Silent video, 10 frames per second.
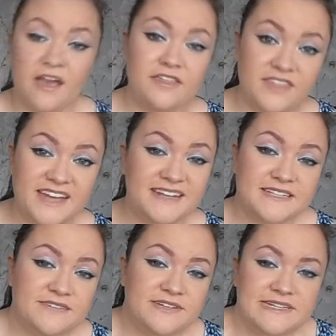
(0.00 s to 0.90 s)
And then,
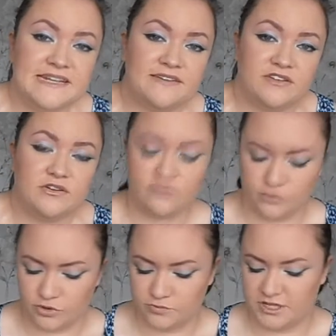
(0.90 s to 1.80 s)
as if I didn't have enough
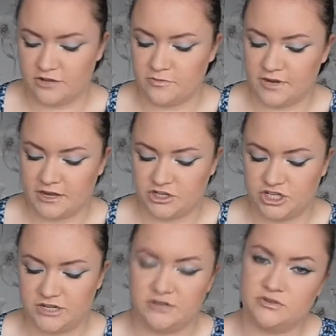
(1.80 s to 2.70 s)
warm tone
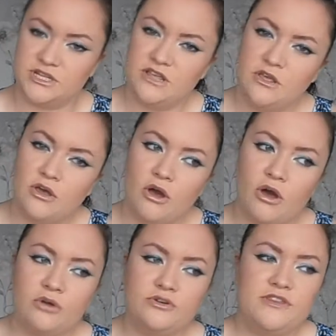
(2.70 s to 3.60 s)
eyeshadows,
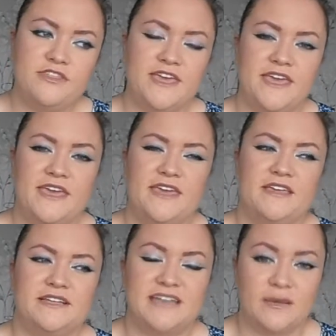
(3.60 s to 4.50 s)
on
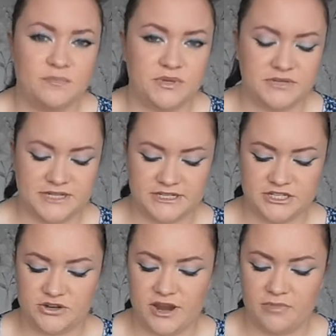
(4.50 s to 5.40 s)
the TAM Beauty
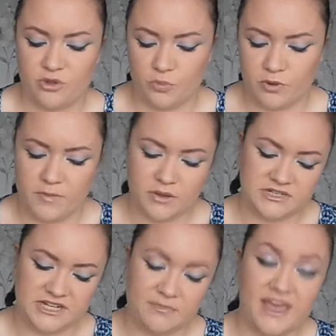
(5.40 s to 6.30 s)
Instagram, they were
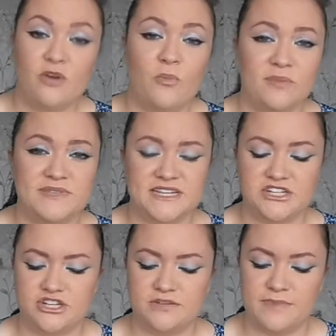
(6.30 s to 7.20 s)
promoting Makeup
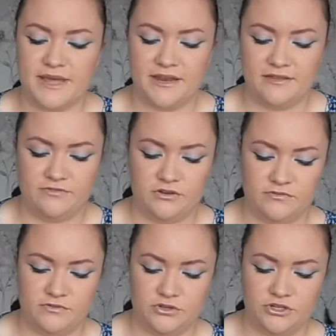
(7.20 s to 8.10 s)
Obsession by Live
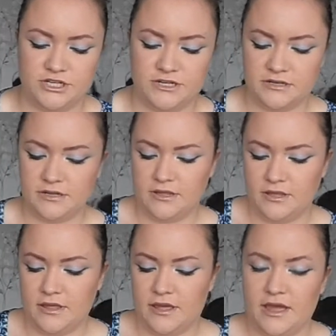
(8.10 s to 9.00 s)
Love London,
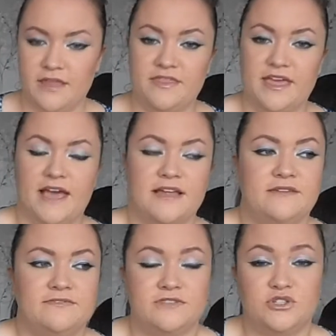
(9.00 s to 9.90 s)
and they
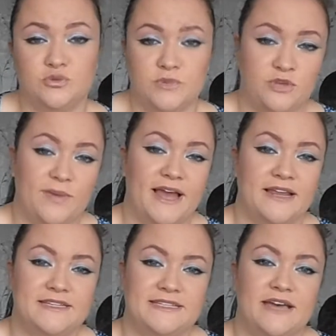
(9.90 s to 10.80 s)
have some new
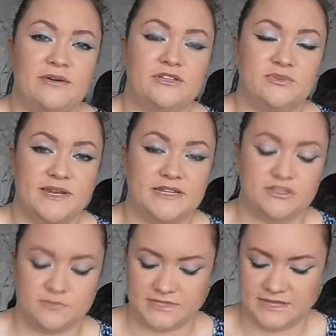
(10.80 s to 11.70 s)
palettes out as well
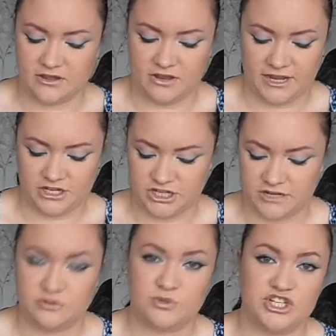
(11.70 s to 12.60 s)
as some single
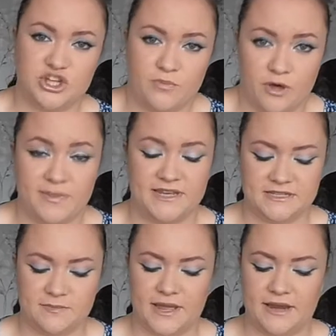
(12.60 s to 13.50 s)
eyeshadows which you can pop
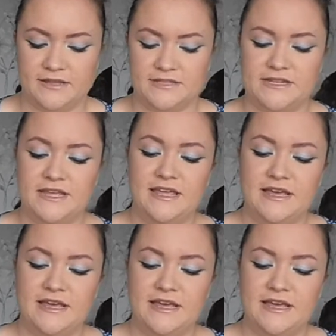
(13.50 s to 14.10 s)
into the palettes.